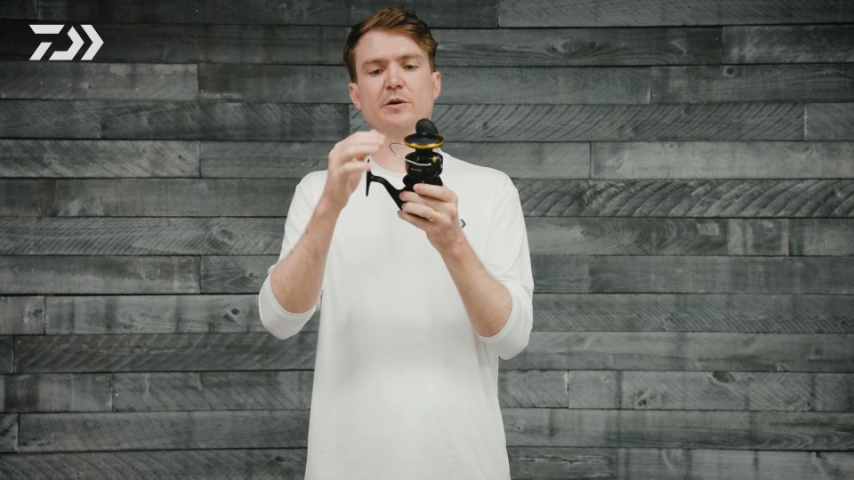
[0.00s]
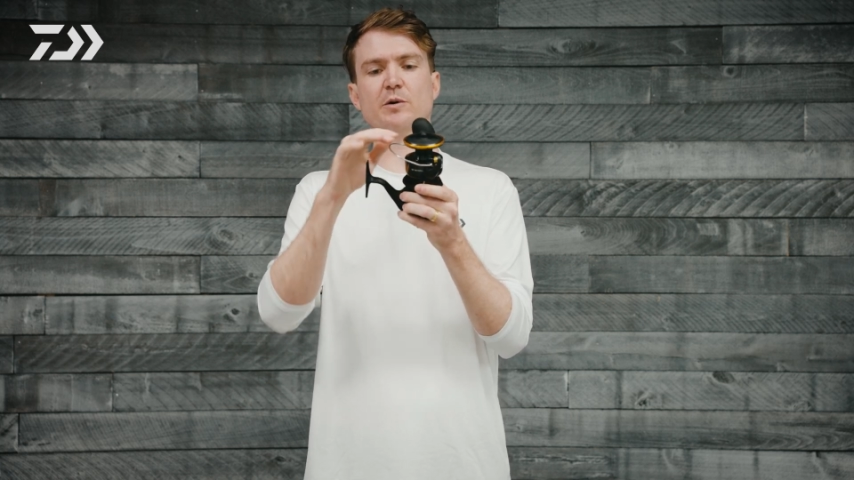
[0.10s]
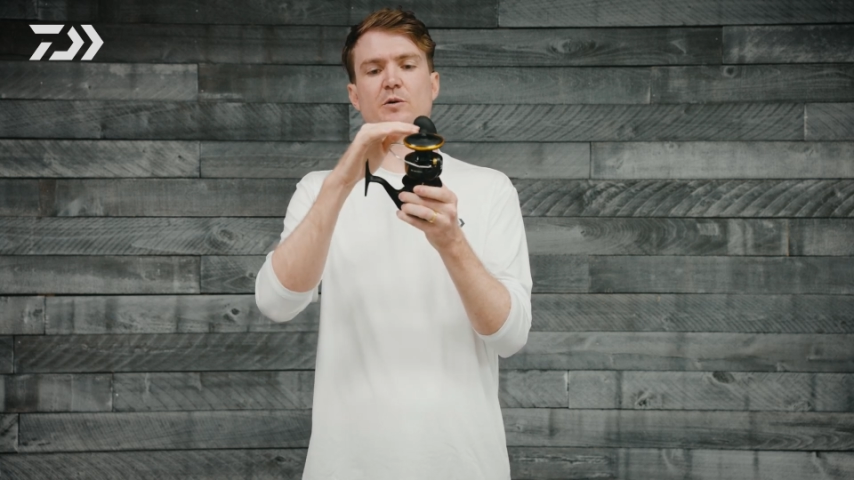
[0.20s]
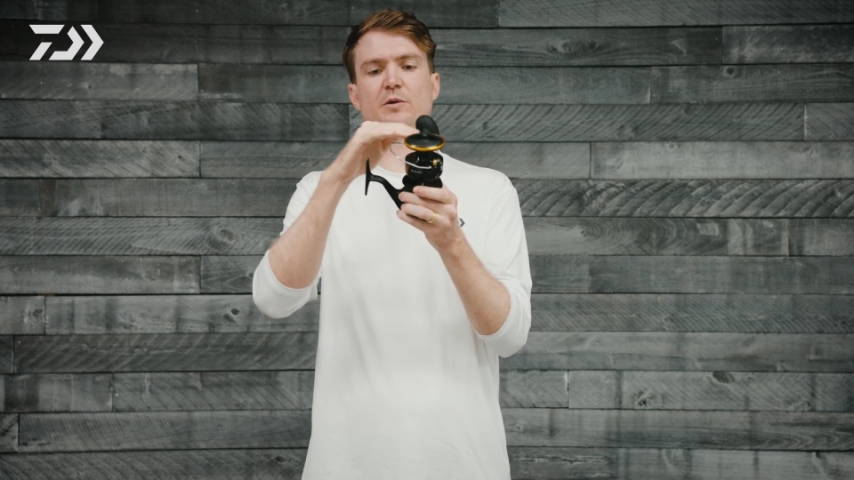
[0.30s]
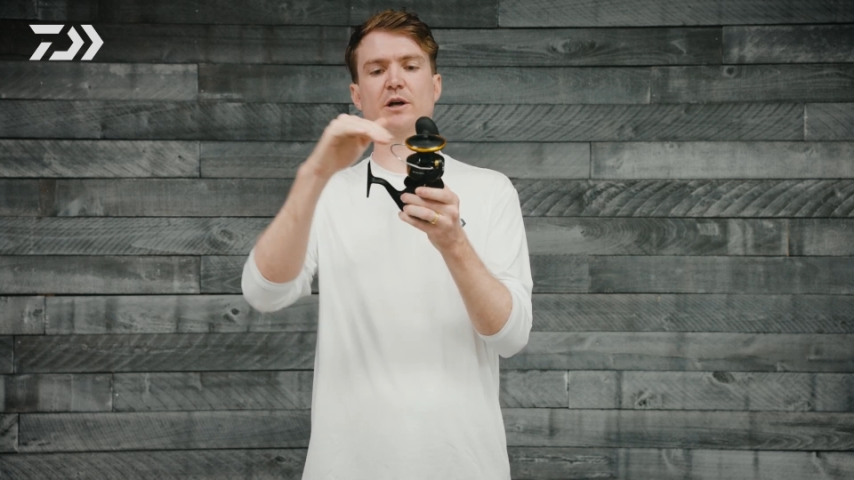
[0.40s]

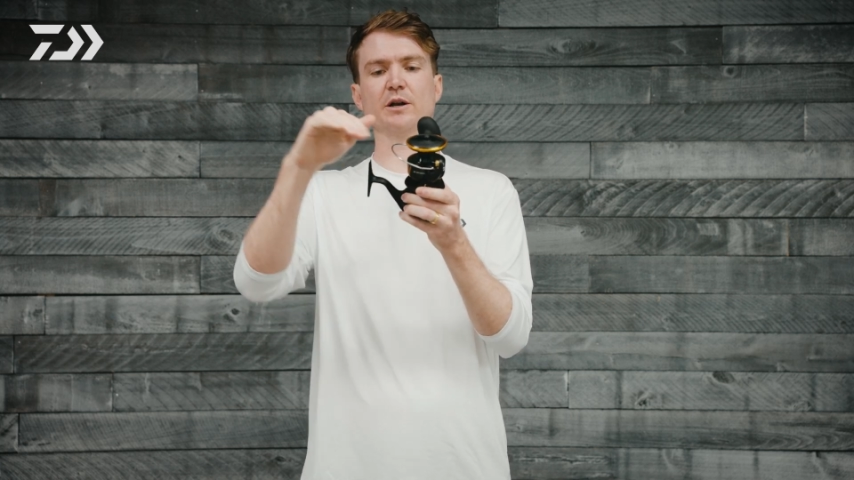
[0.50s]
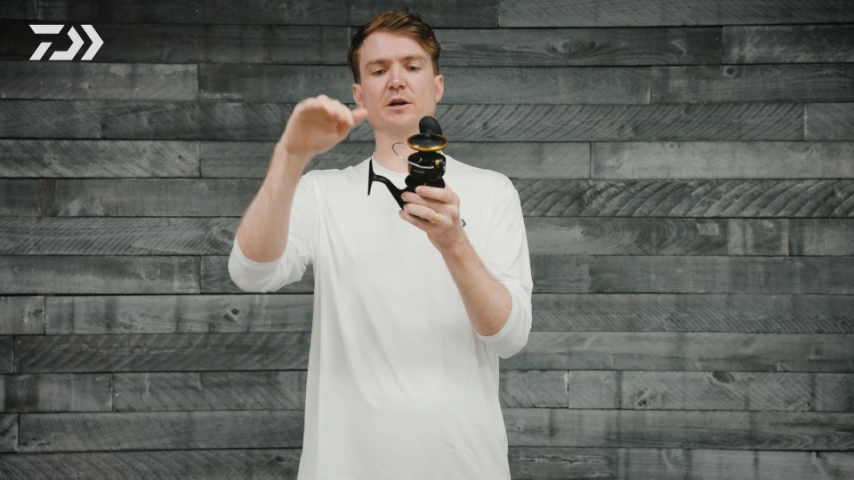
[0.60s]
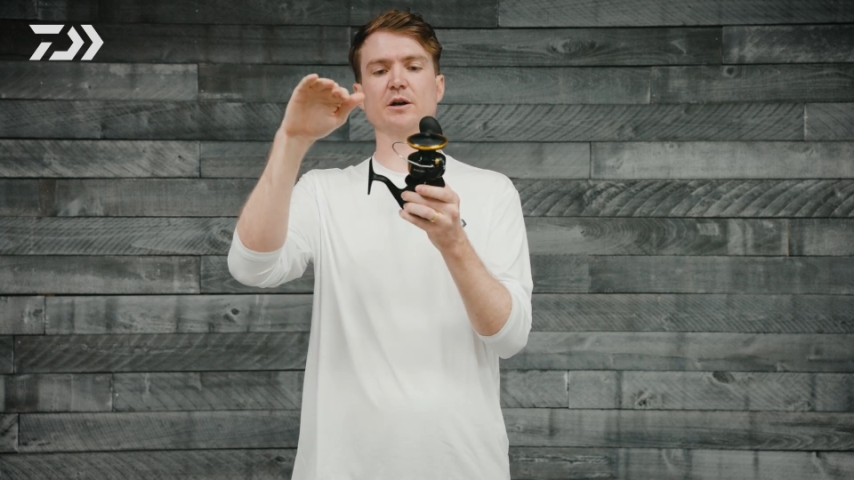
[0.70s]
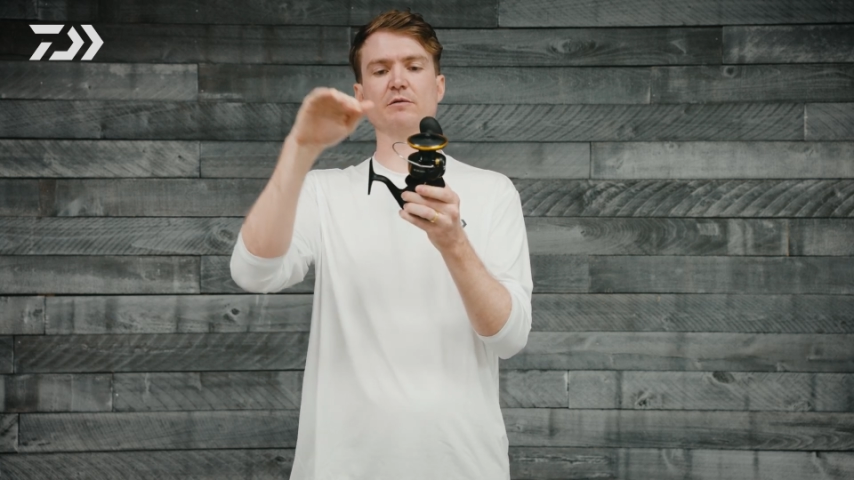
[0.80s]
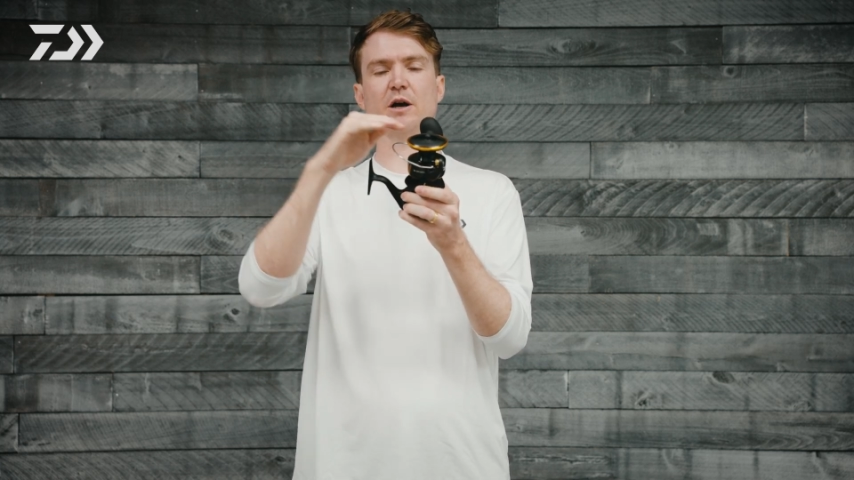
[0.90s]
well with that
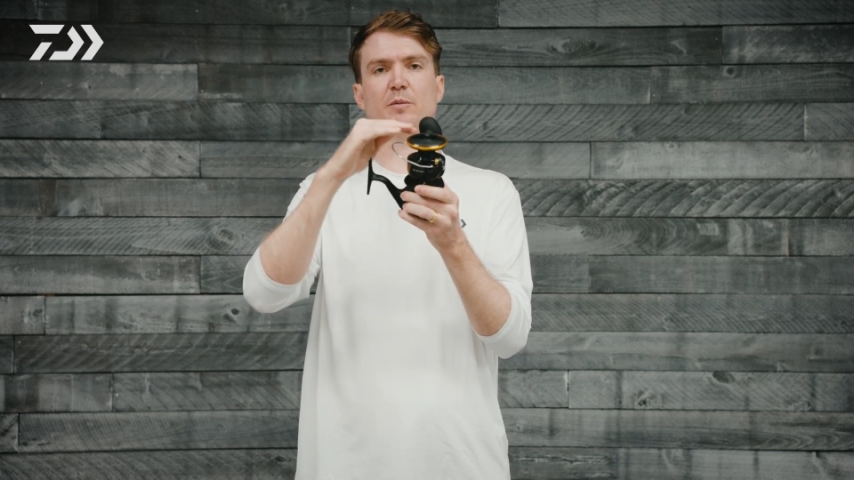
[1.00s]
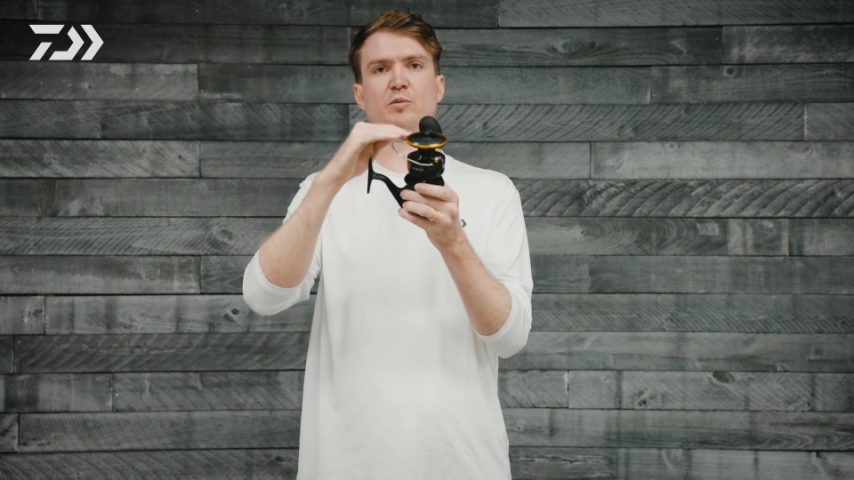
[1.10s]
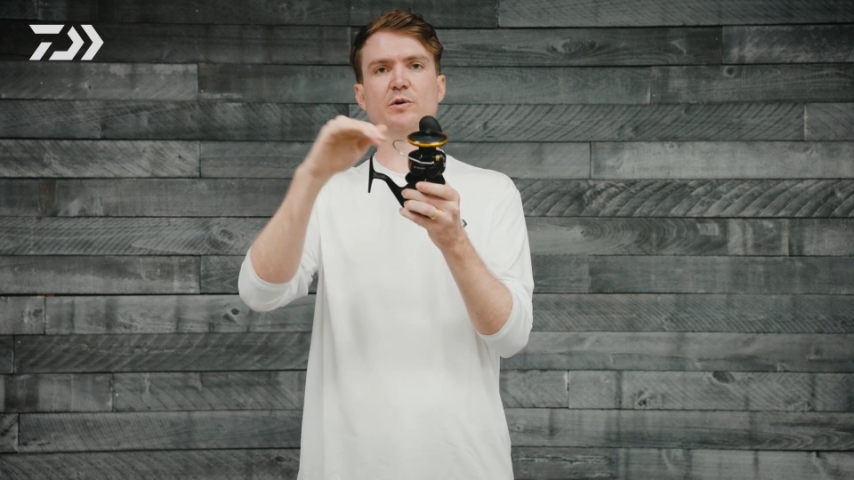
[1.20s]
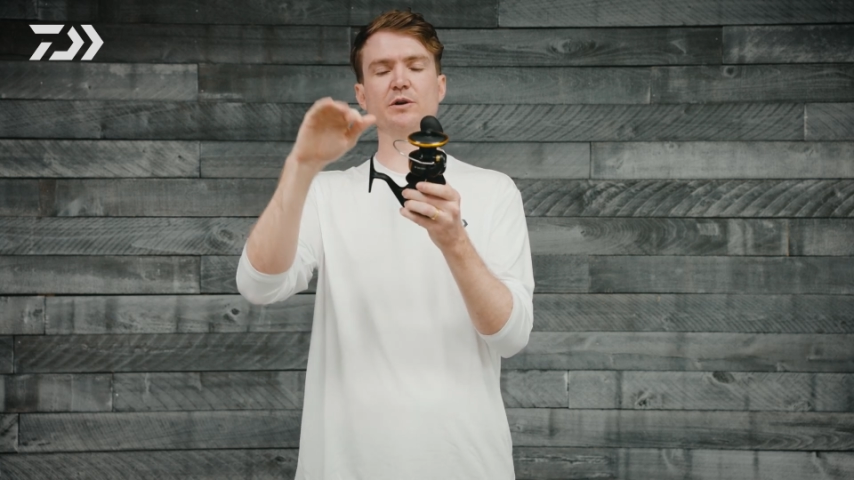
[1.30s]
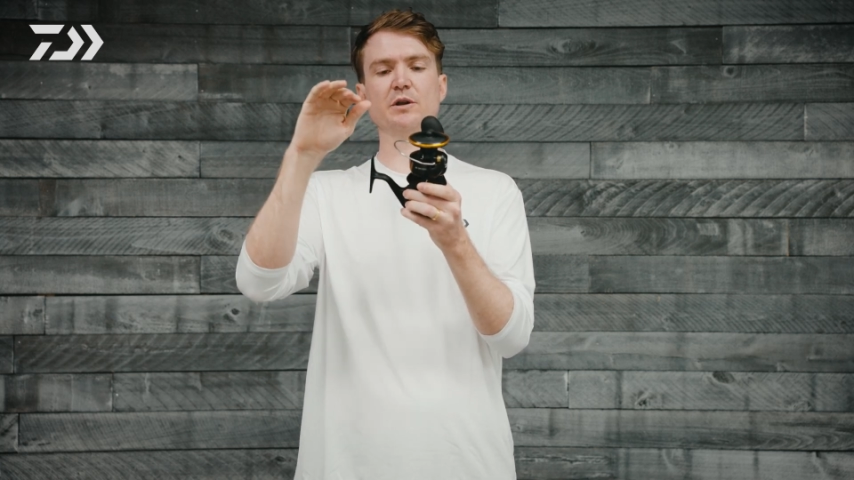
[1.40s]
kind of
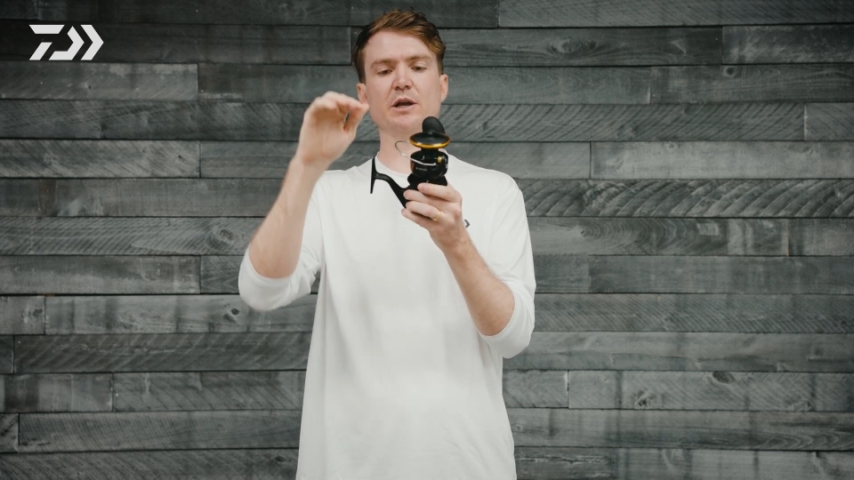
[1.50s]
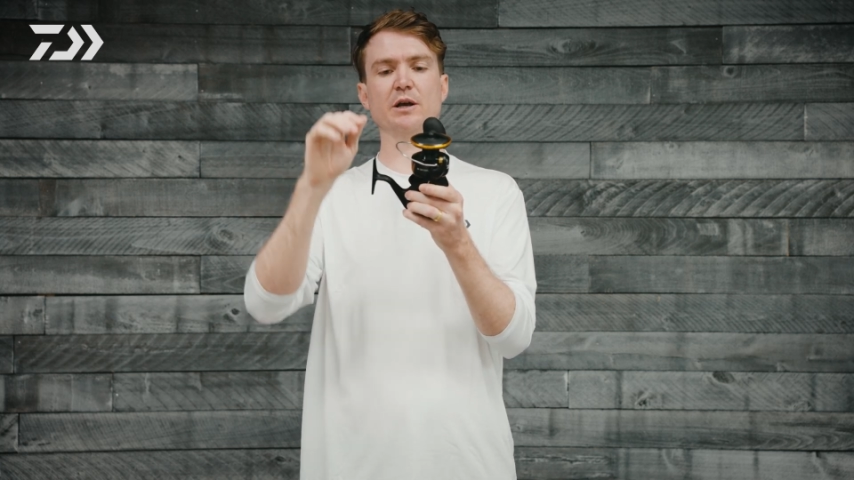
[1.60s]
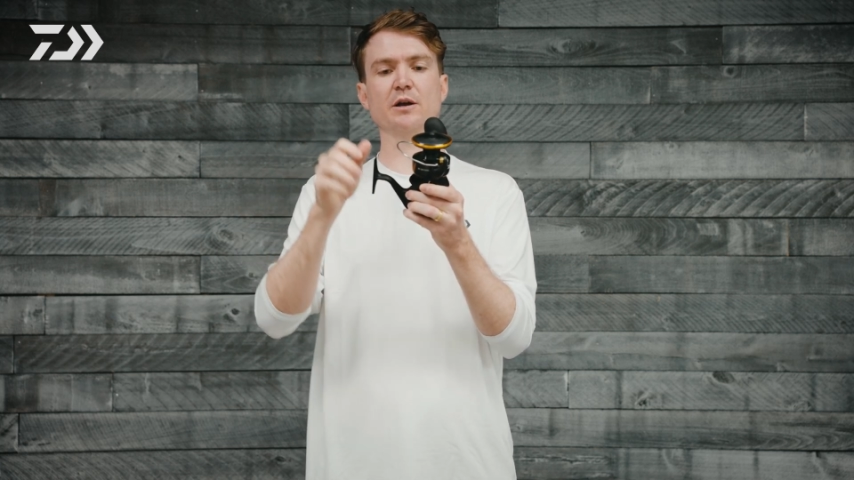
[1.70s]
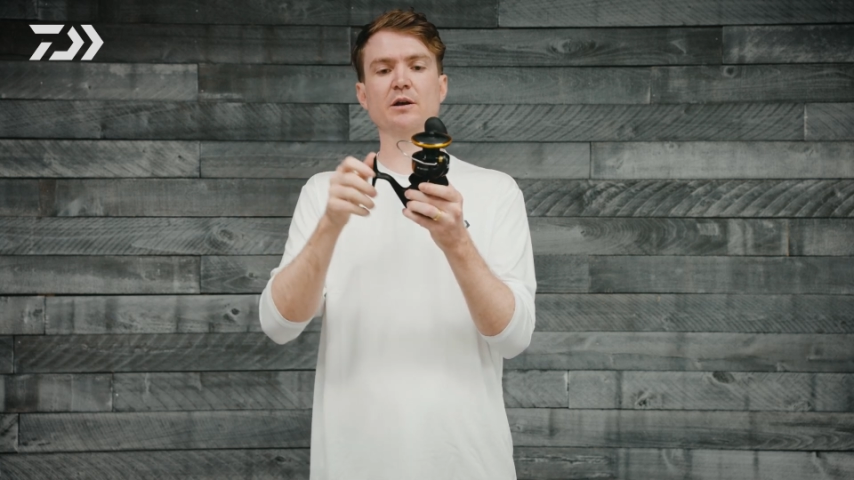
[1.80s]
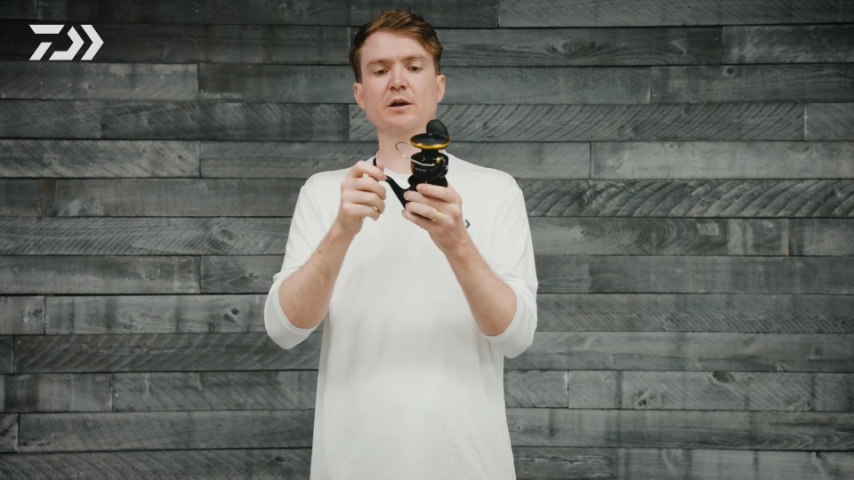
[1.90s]
upward
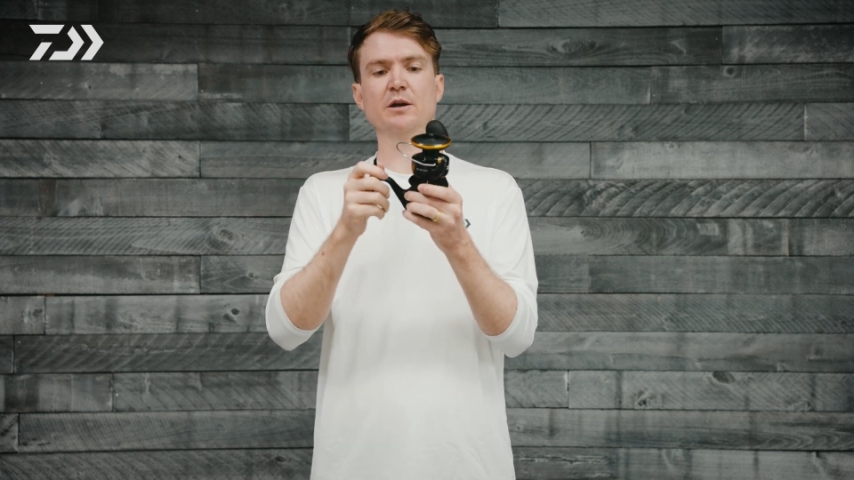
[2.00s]
kick